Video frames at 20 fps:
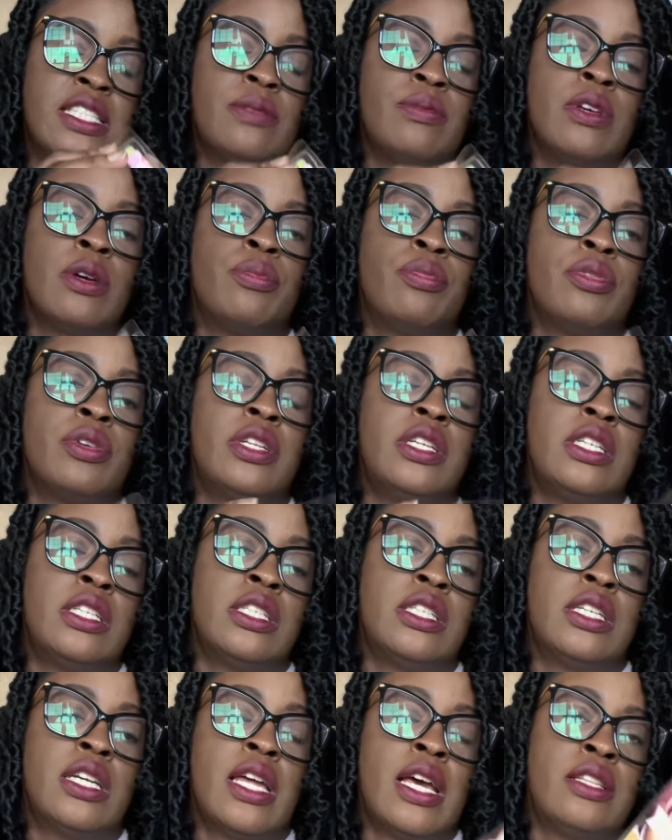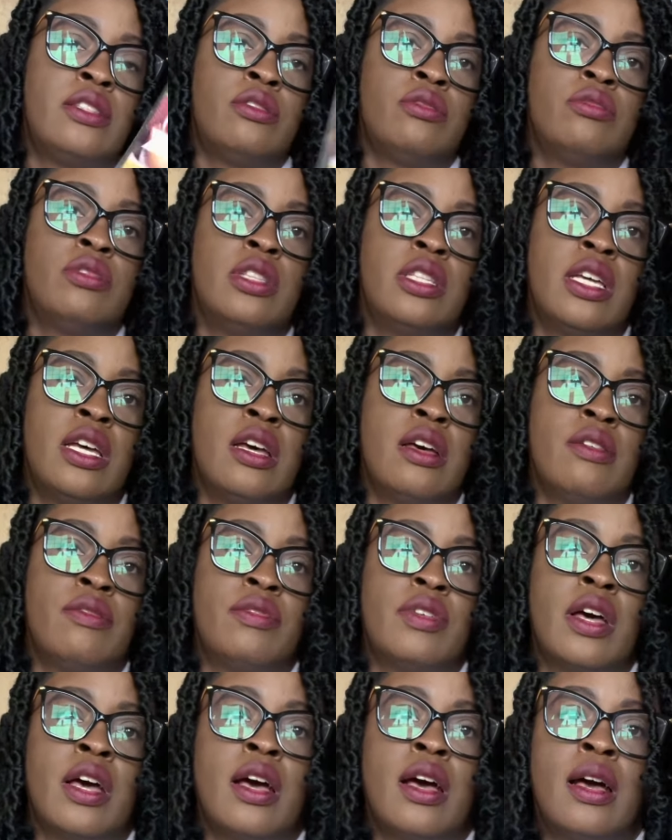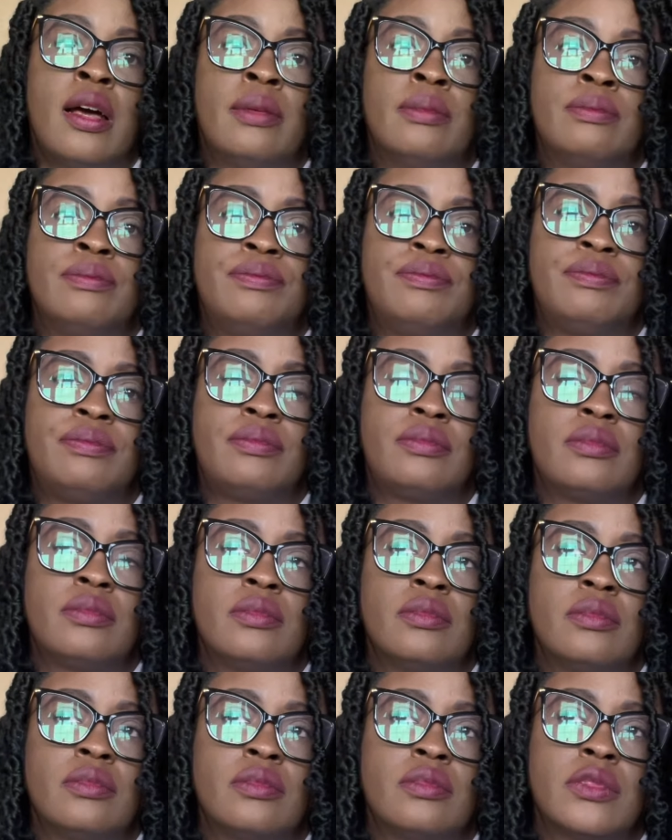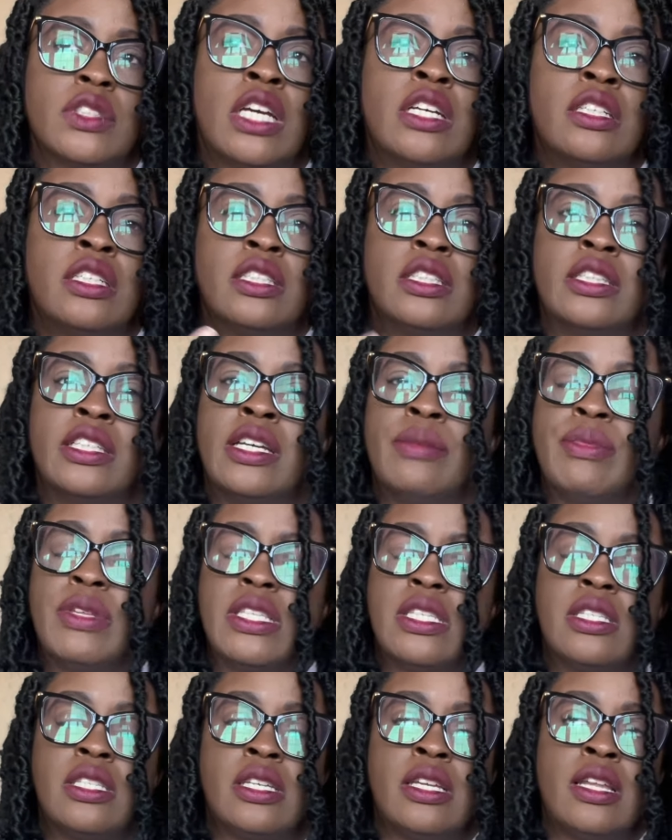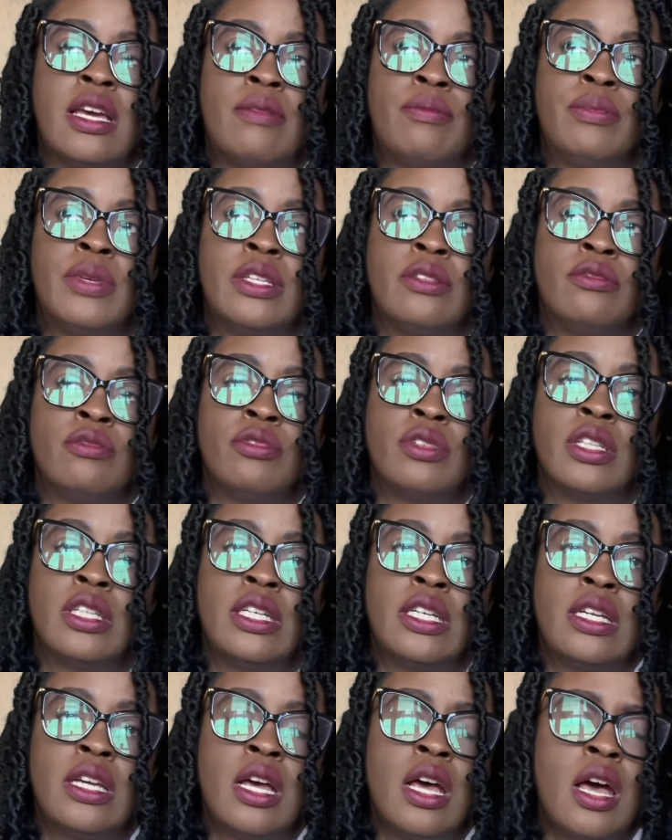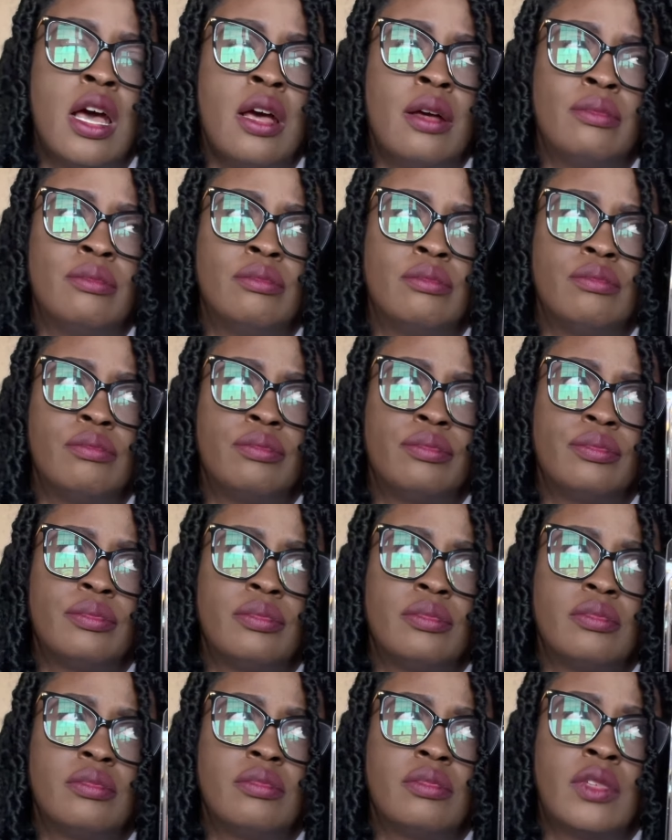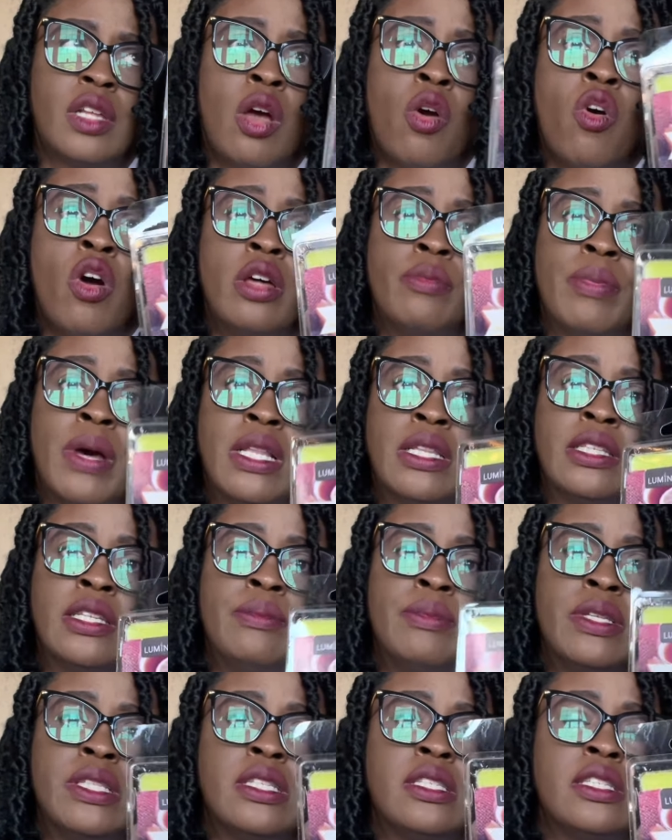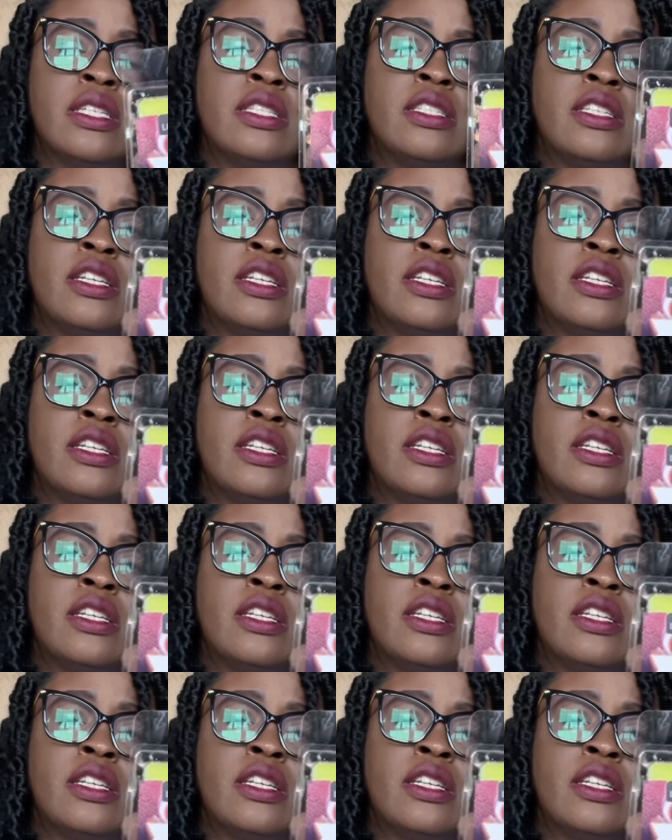smell pretty good. I do love um, a good lemon scent. I've been really um, on my lemon scents